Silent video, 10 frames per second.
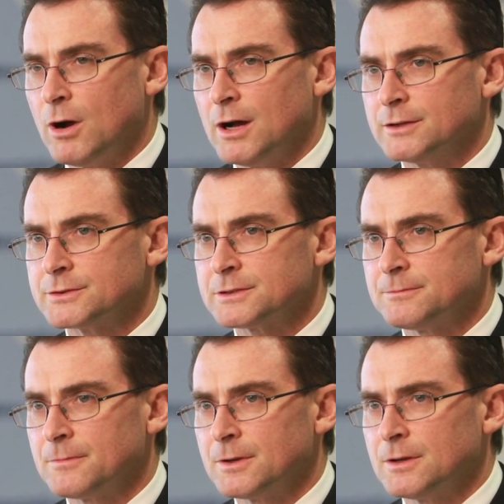Wales.
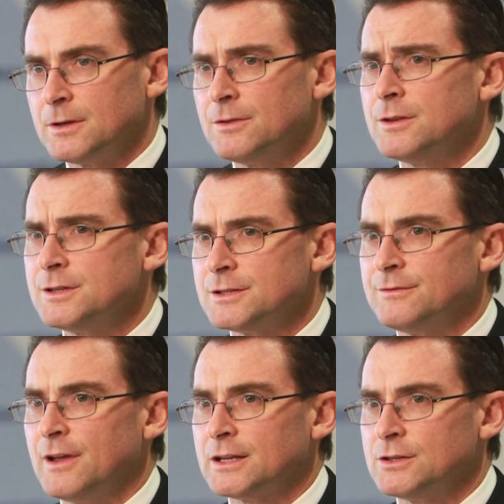These
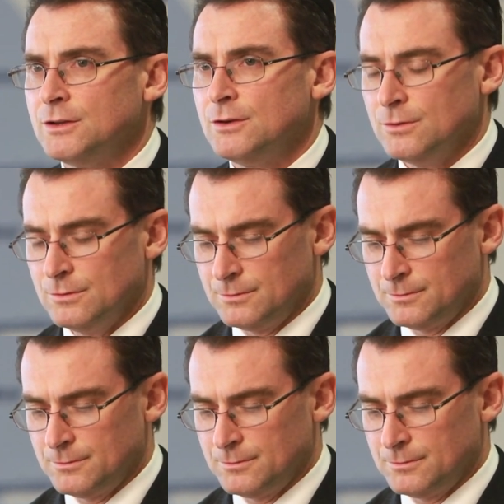affect you.